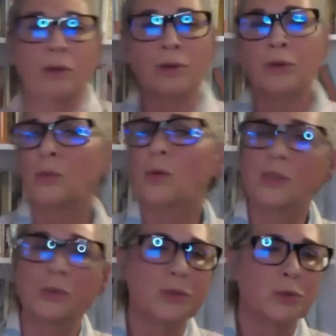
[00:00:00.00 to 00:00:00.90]
know
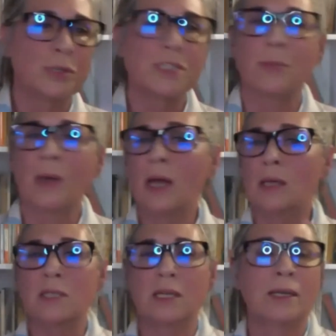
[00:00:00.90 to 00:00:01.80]
what your story is
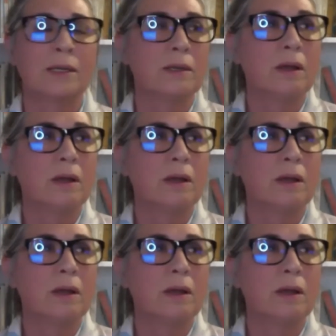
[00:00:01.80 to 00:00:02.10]
about and